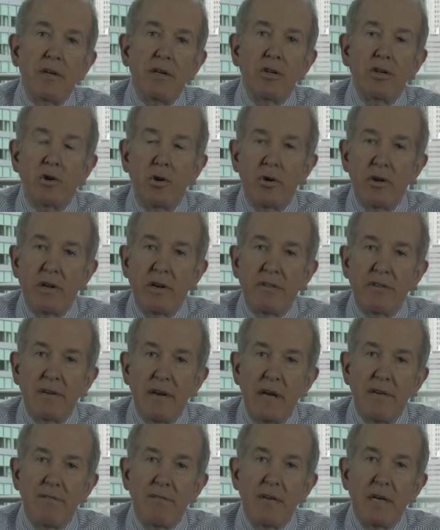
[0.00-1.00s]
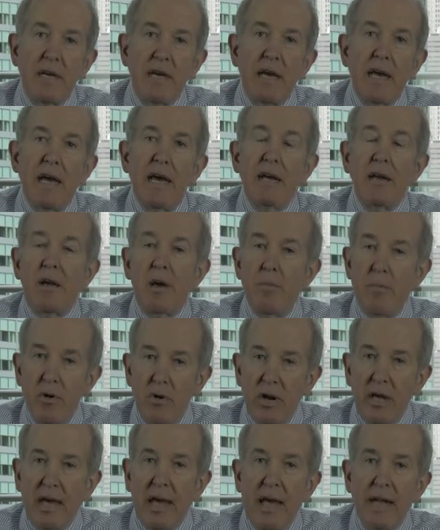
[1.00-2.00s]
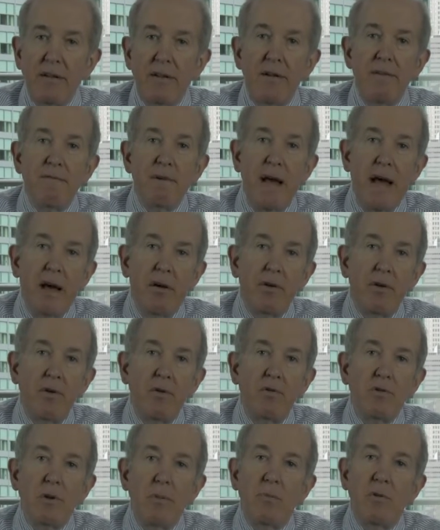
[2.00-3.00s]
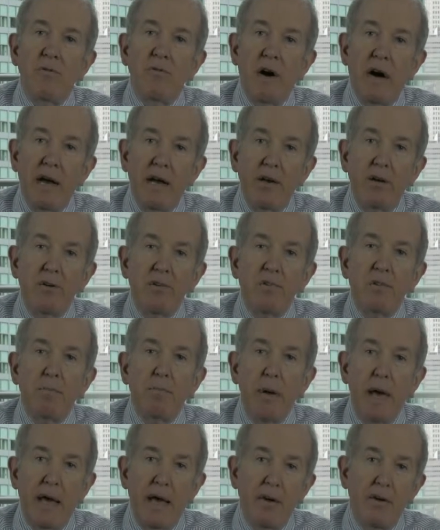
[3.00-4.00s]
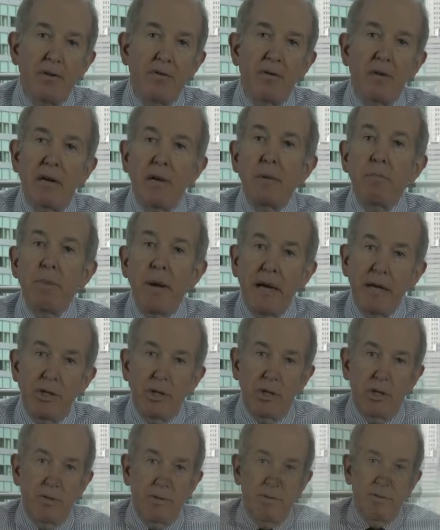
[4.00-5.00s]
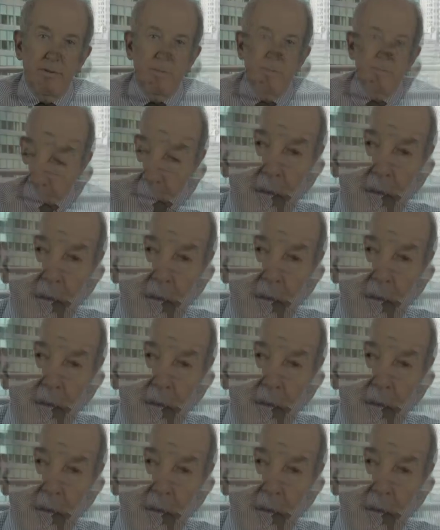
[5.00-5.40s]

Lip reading: ensure their safety, and communicate their value to providers, payers, and patients.